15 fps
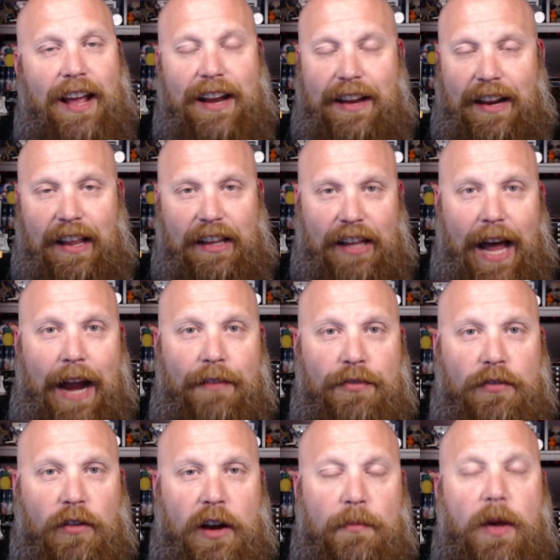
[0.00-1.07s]
I did a live
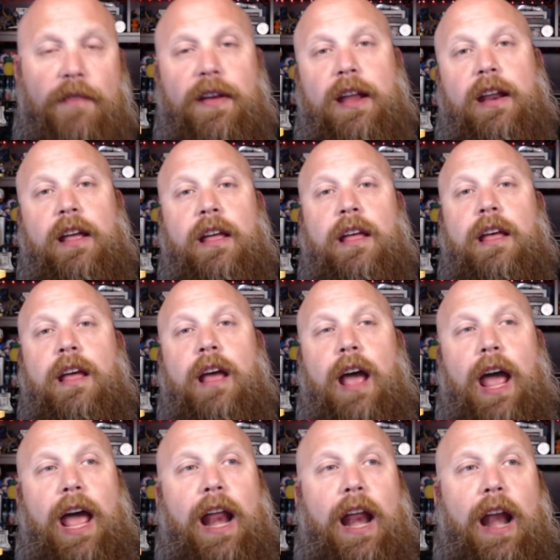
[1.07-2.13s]
stream of it,
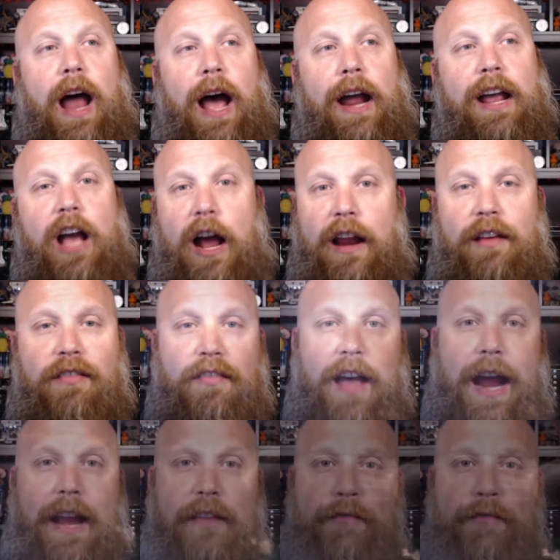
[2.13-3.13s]
and then I got excited